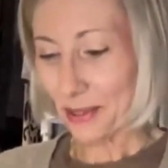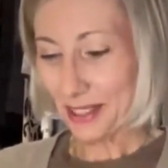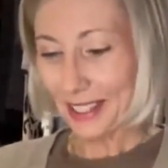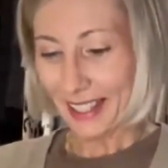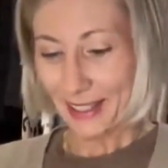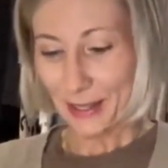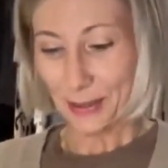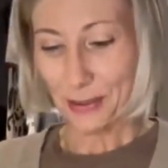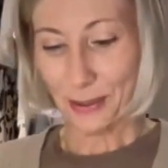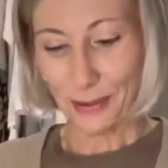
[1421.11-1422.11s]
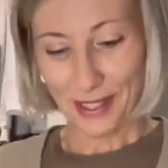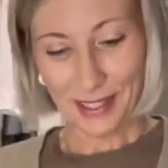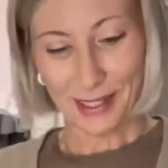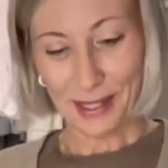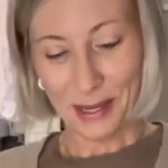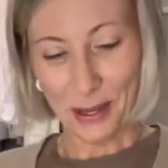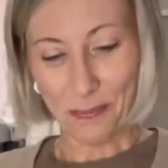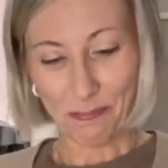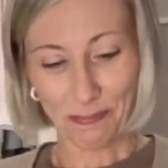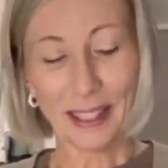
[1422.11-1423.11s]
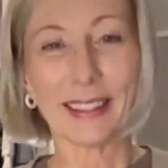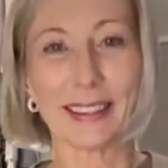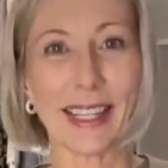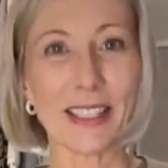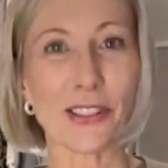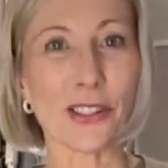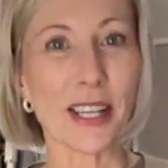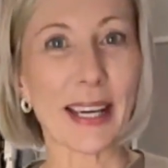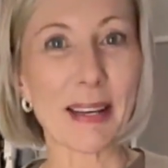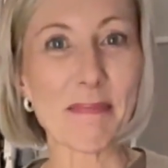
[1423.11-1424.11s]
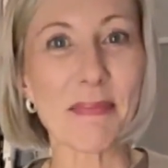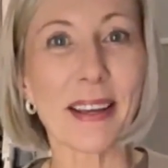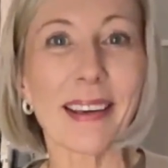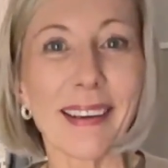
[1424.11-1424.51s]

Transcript: sticking to this later time,